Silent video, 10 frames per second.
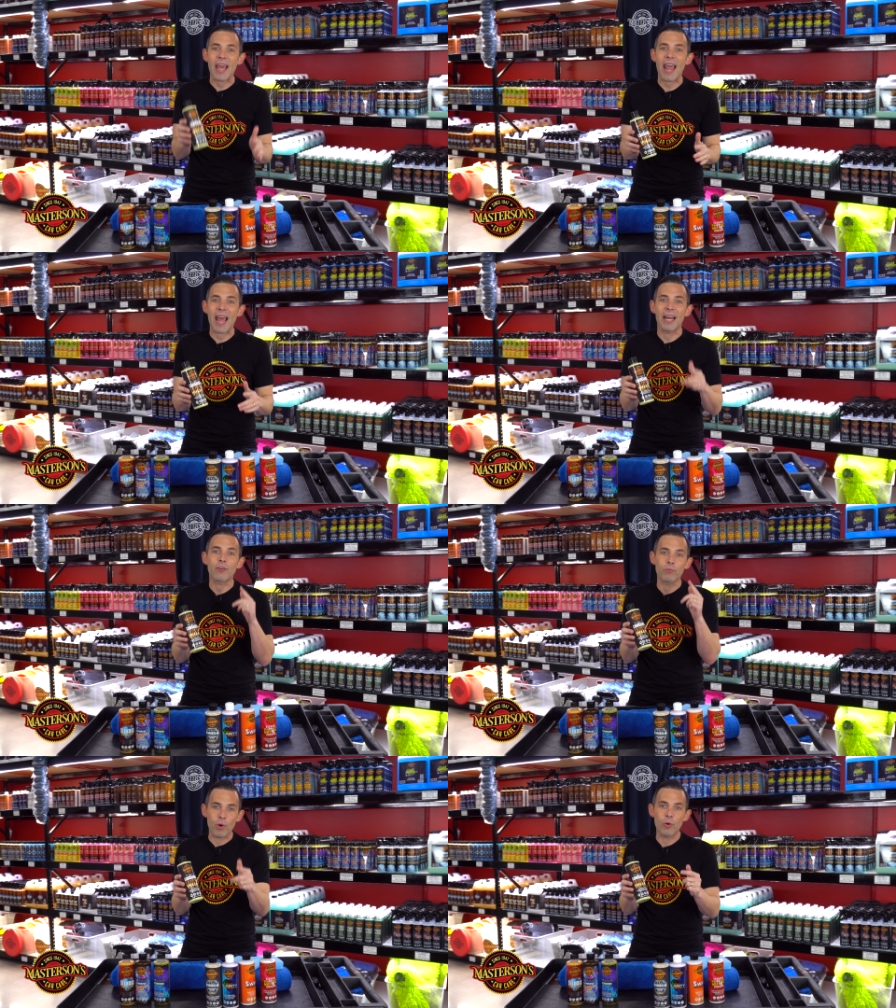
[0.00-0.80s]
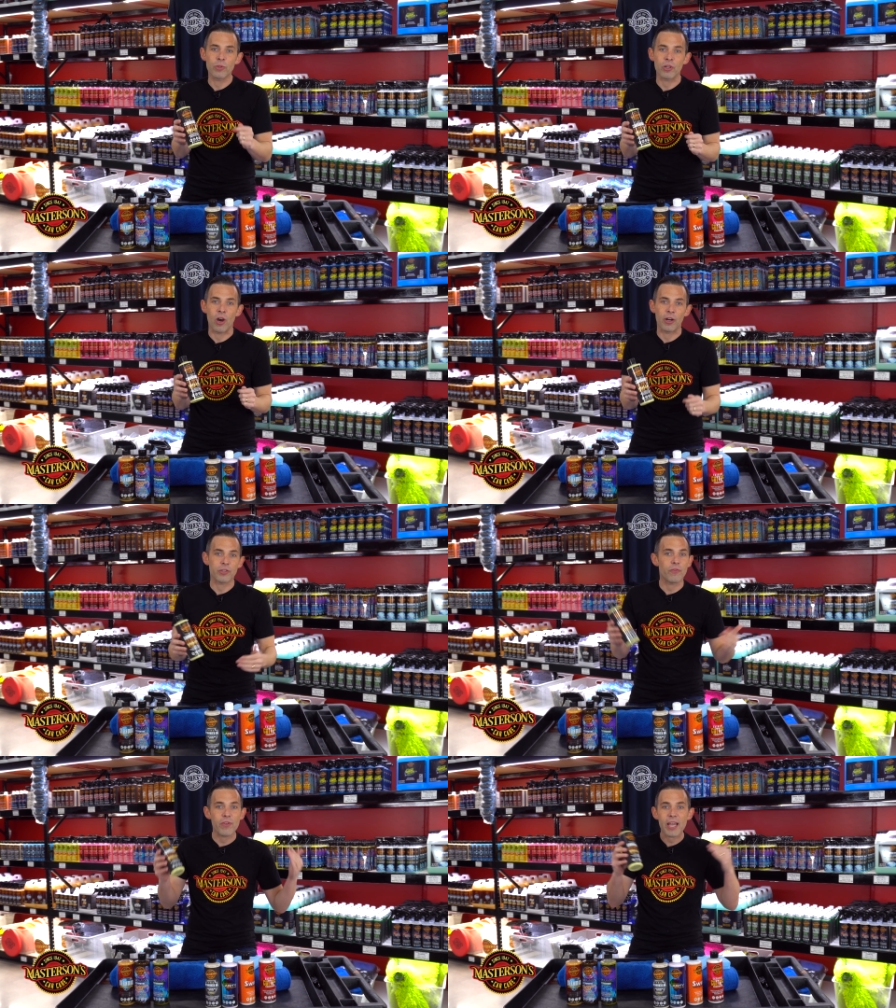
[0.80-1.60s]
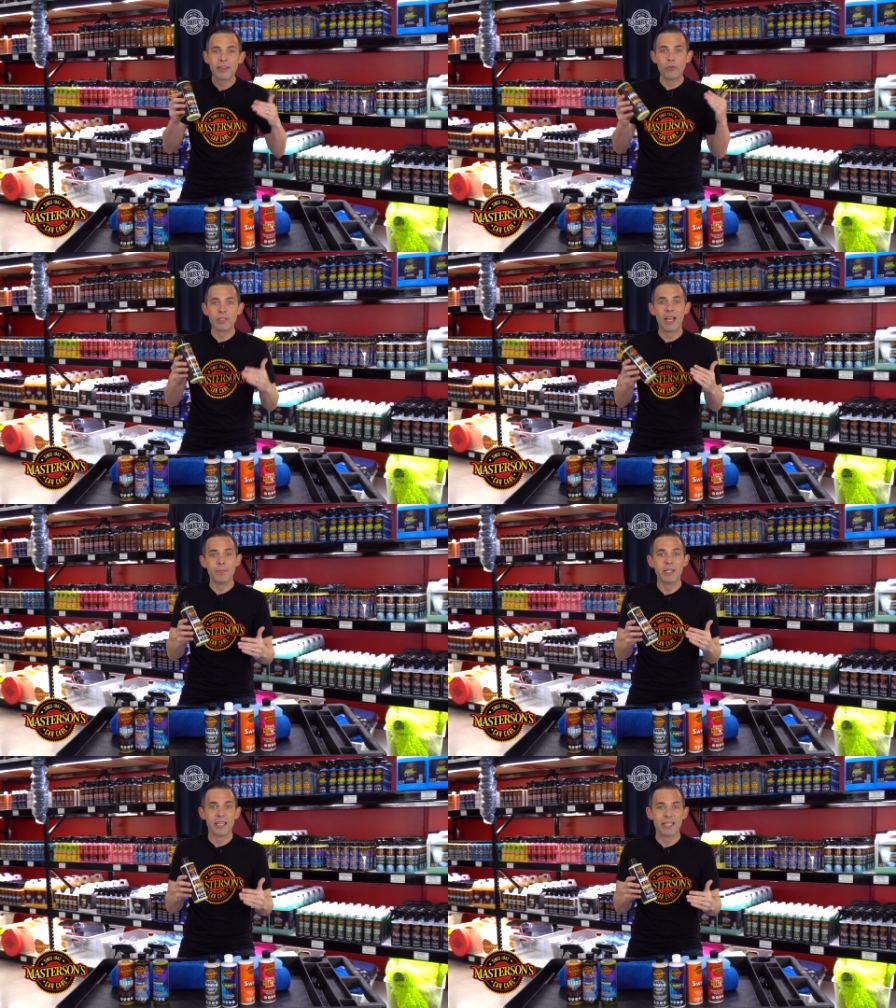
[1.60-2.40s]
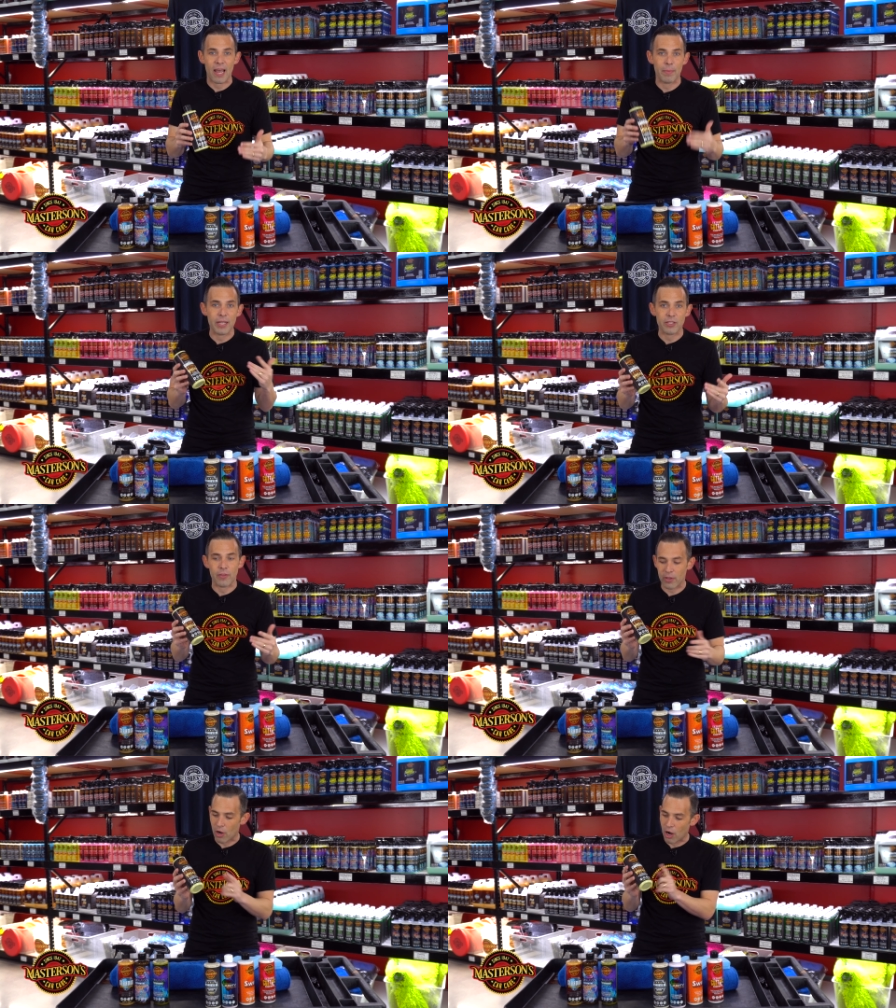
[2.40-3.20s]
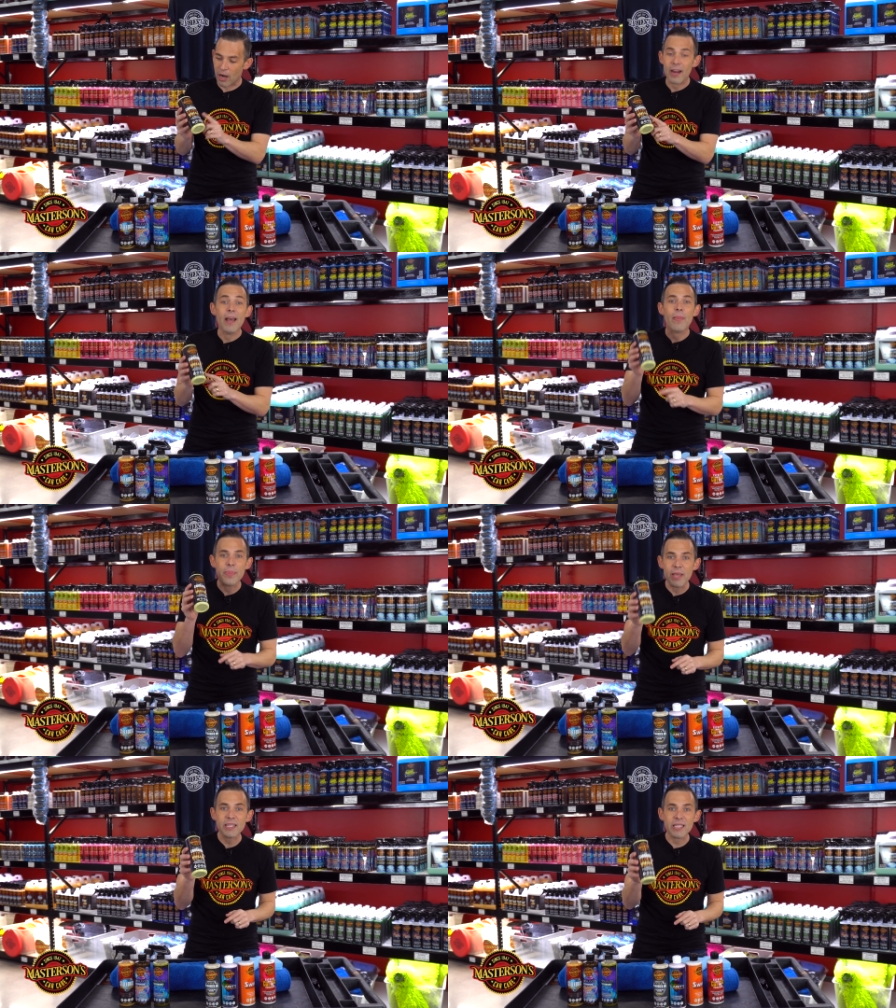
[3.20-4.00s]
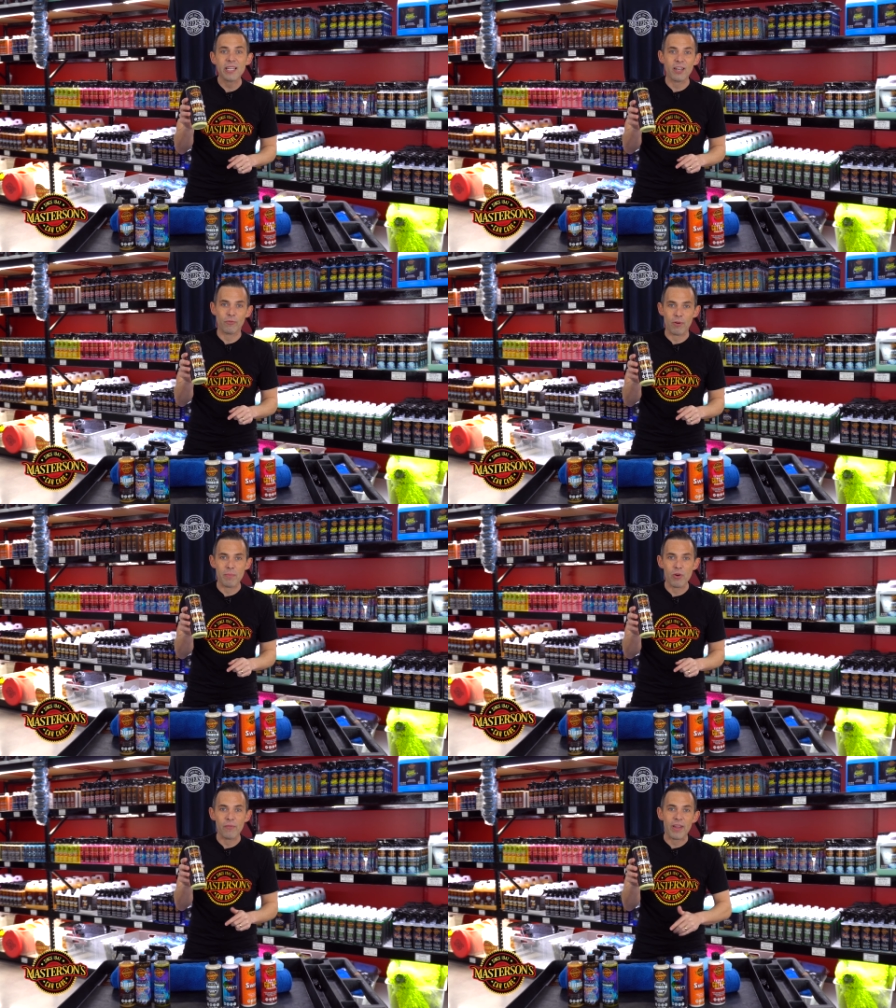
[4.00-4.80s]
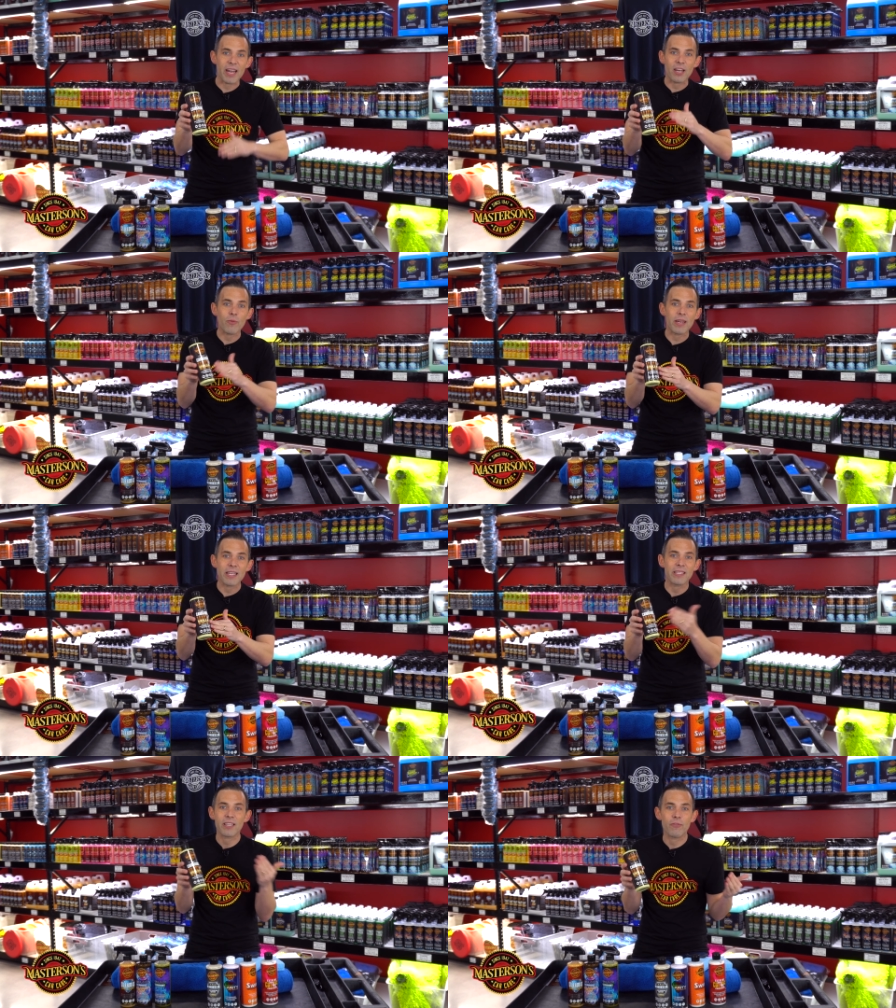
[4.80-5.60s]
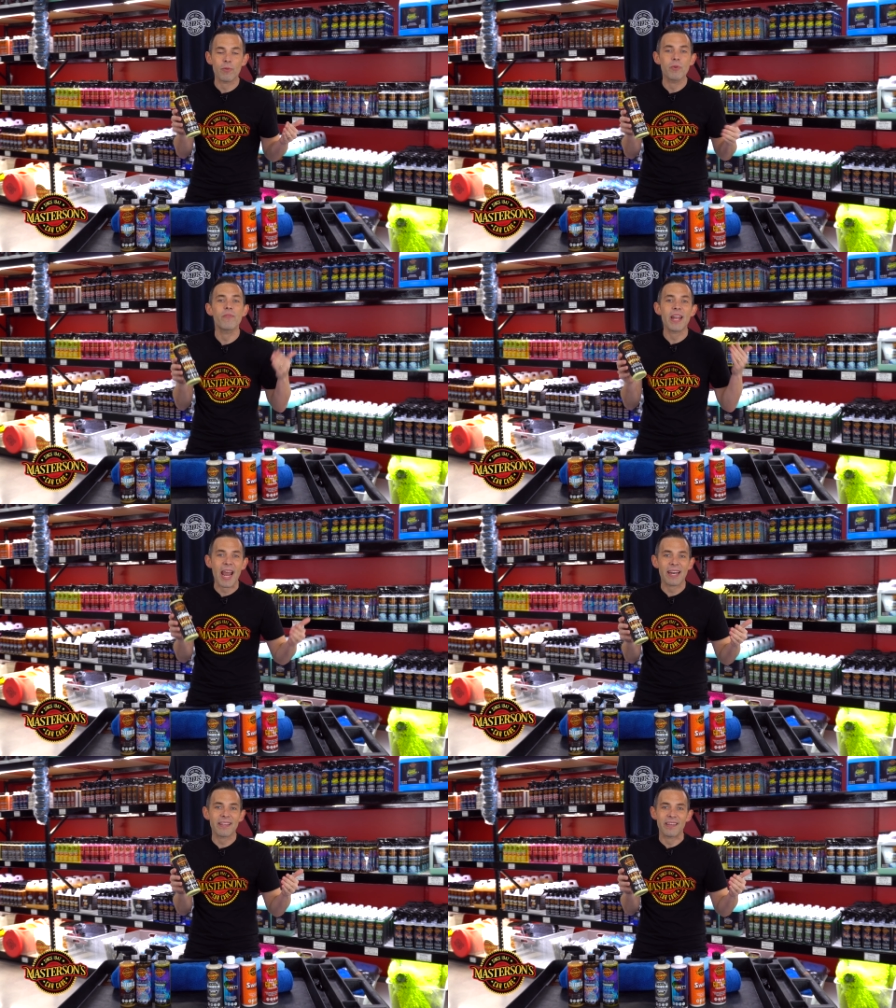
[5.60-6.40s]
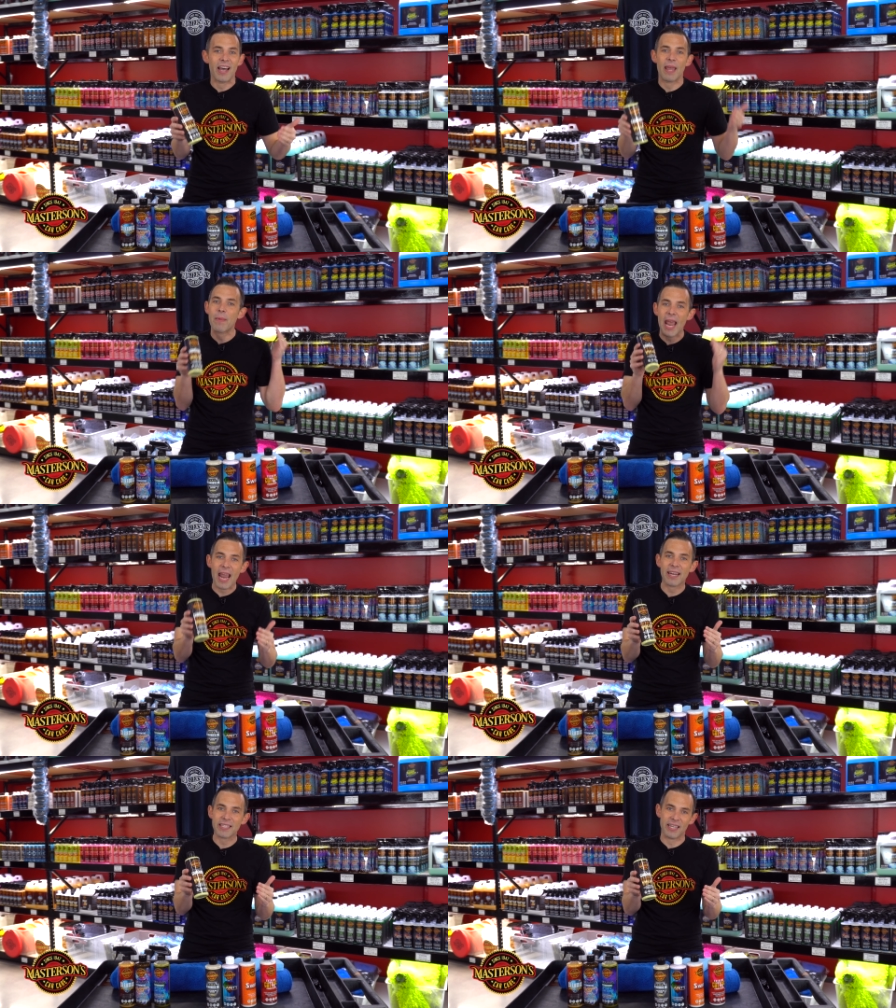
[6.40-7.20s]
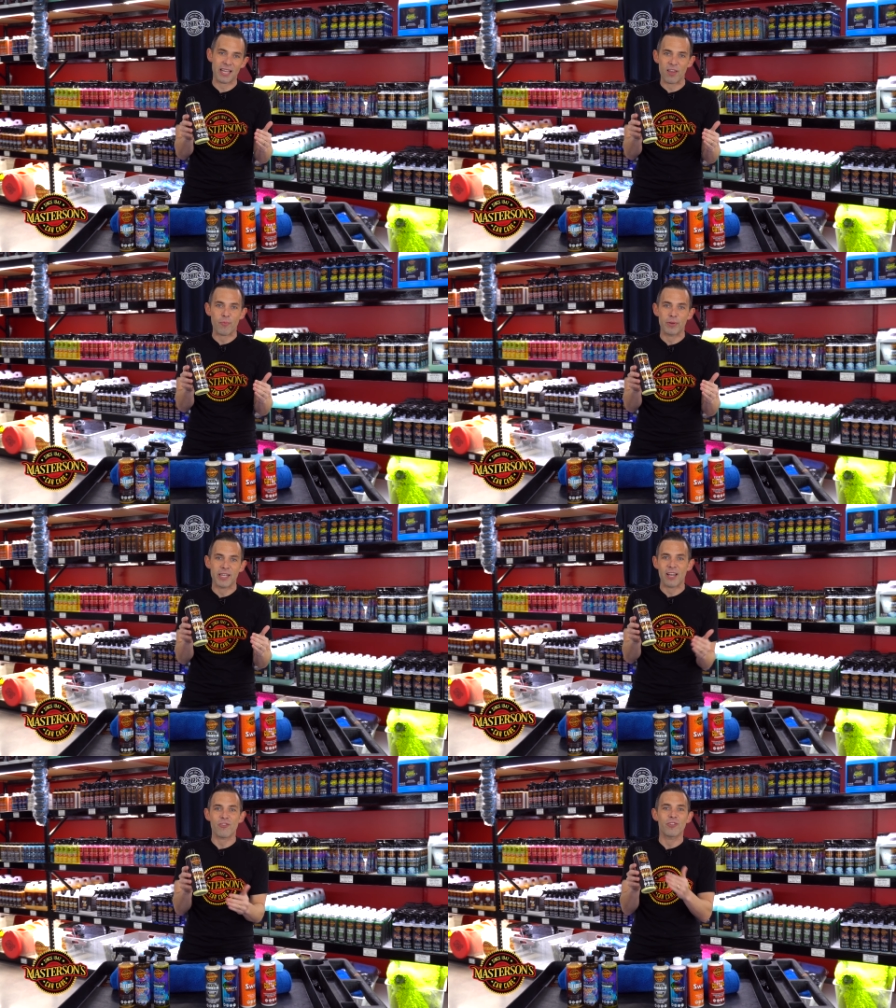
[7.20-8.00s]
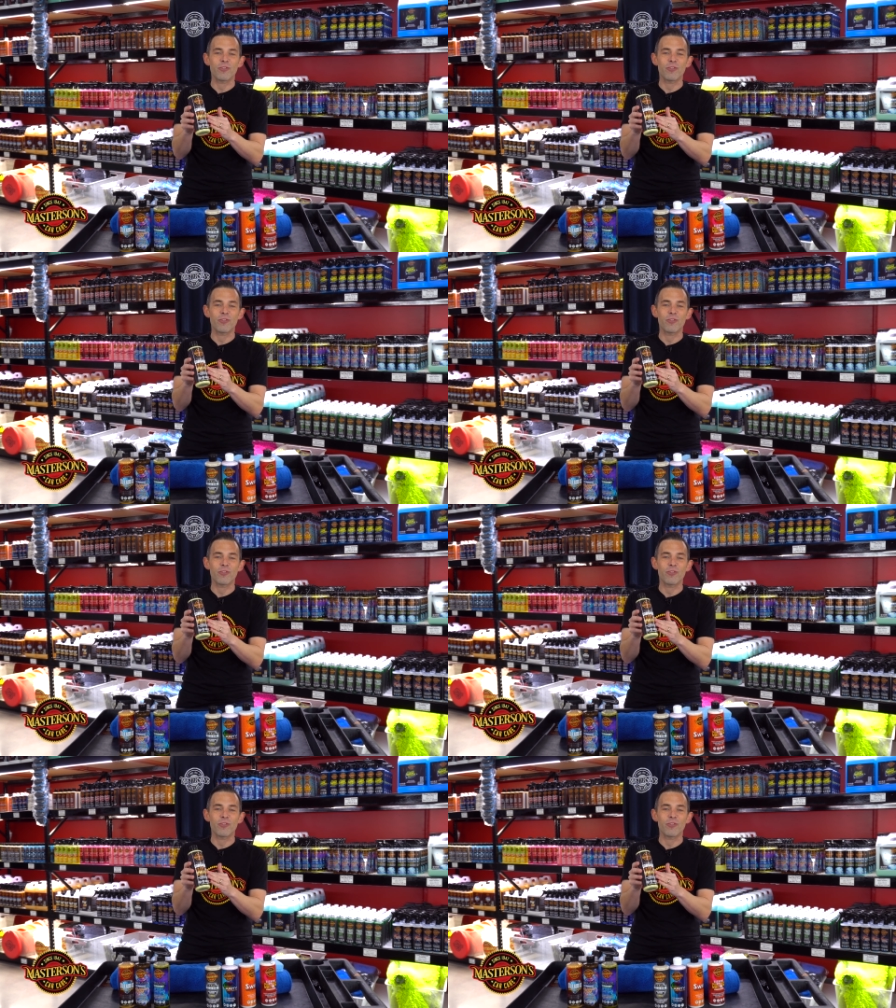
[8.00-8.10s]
and road tar. So if you get those types of contaminants on the car, this is gonna remove it and you can easily remove it anytime and it's gonna give protection.